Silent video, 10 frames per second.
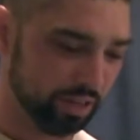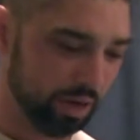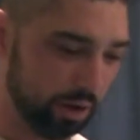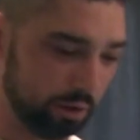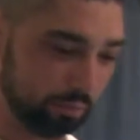
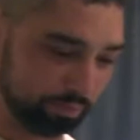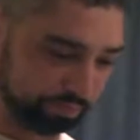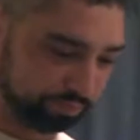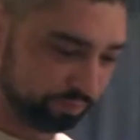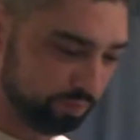Um,
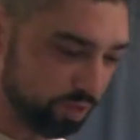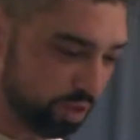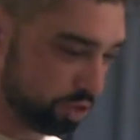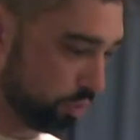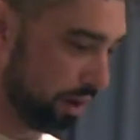
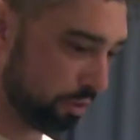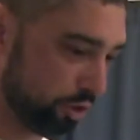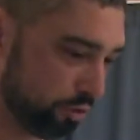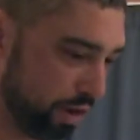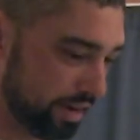so what I'm going
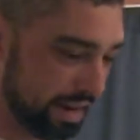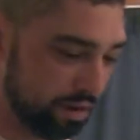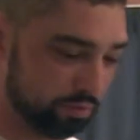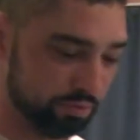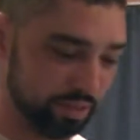to do right
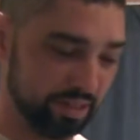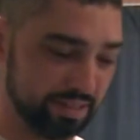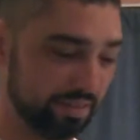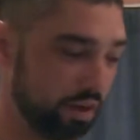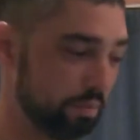now is
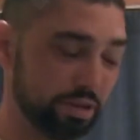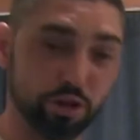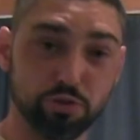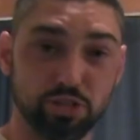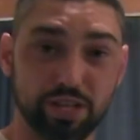I've got my
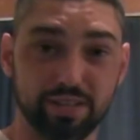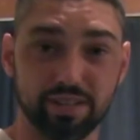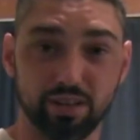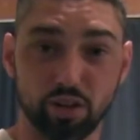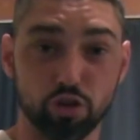no scent
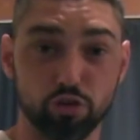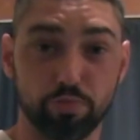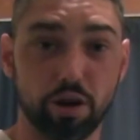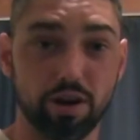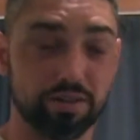laundry
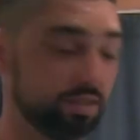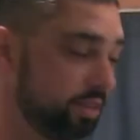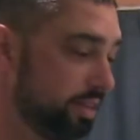pods